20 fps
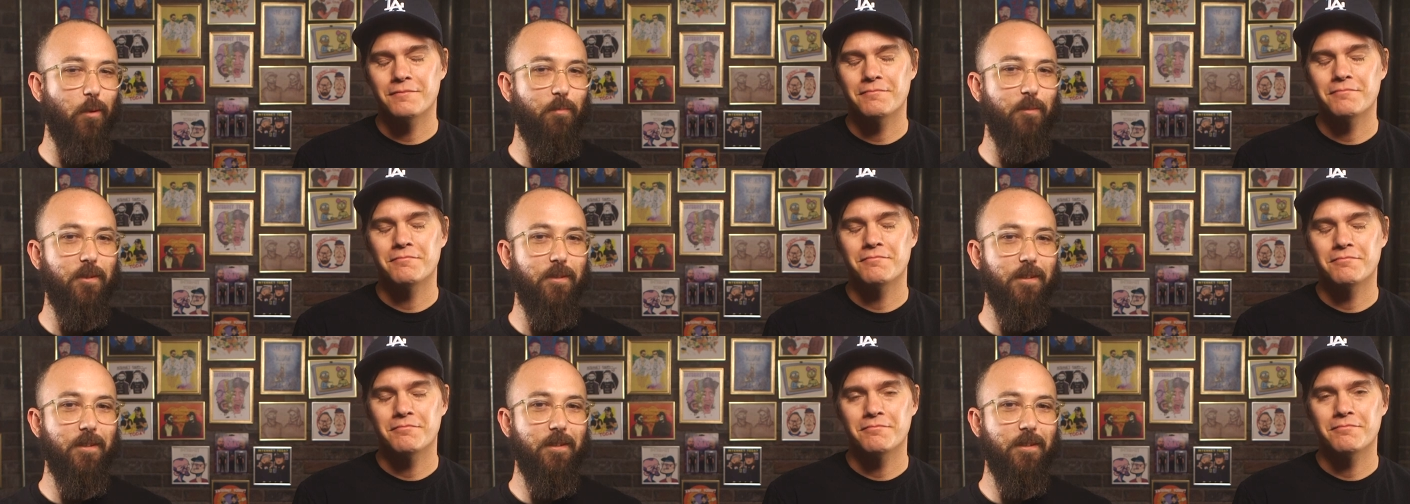
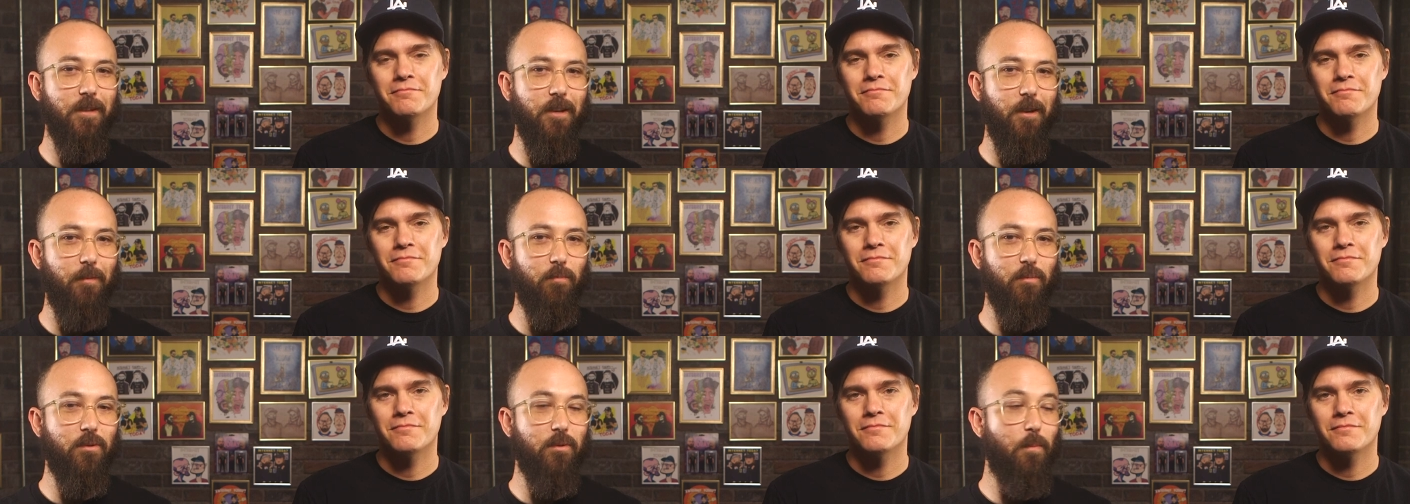Speaker 1: women's
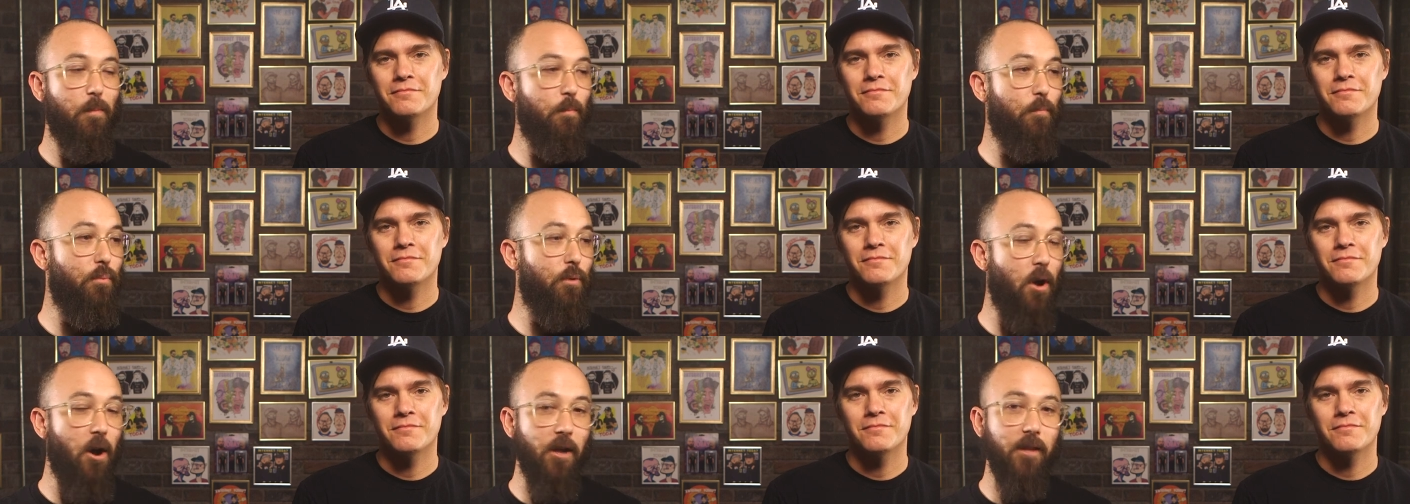team's
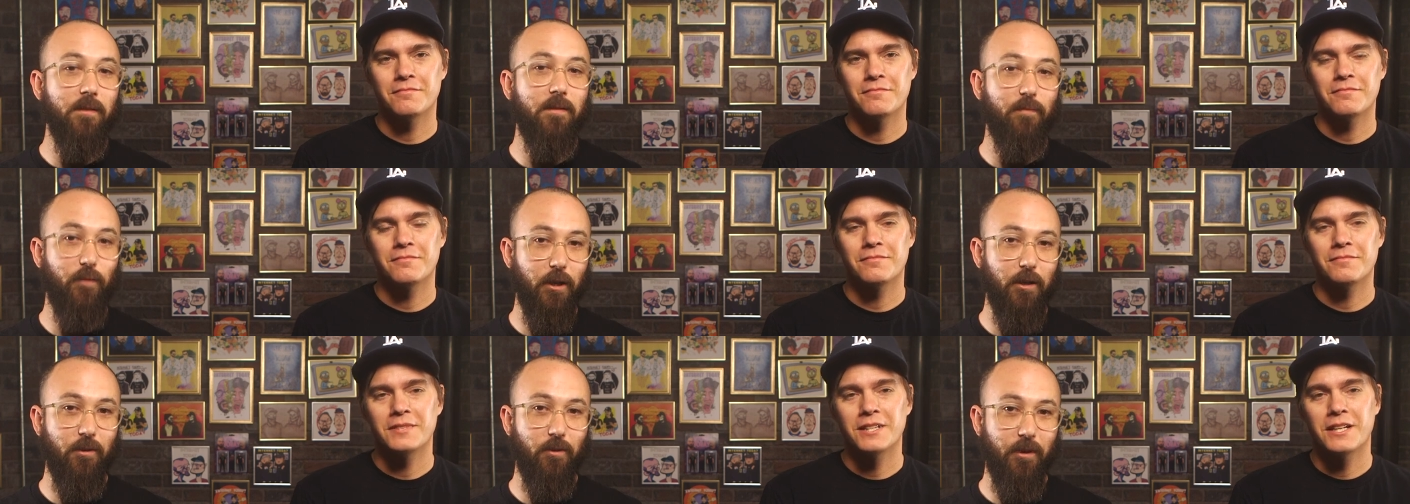
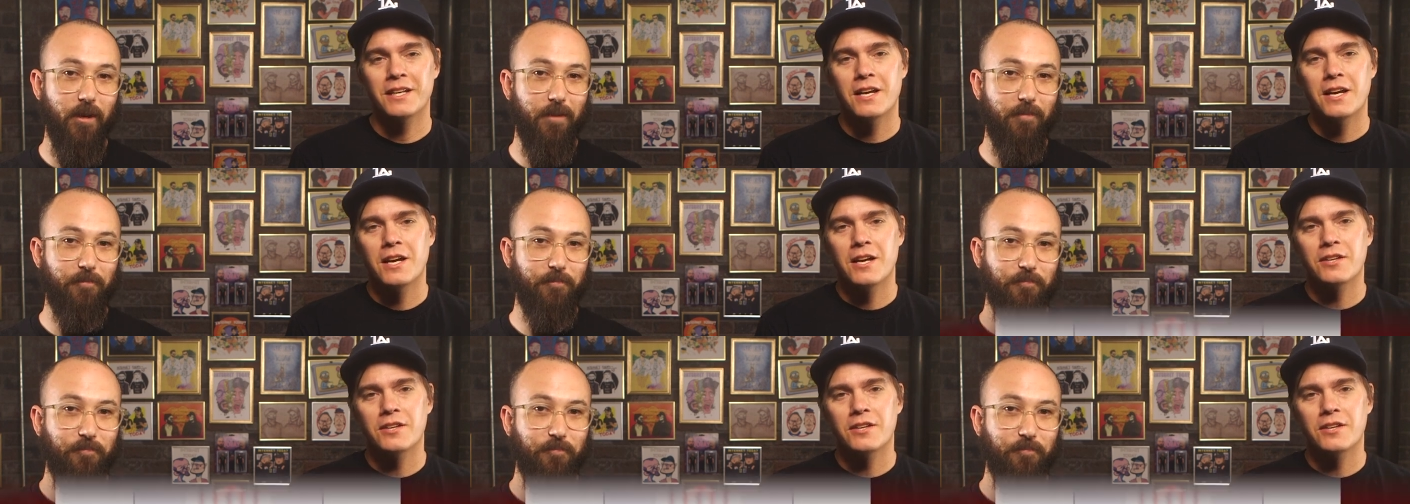bronze victory.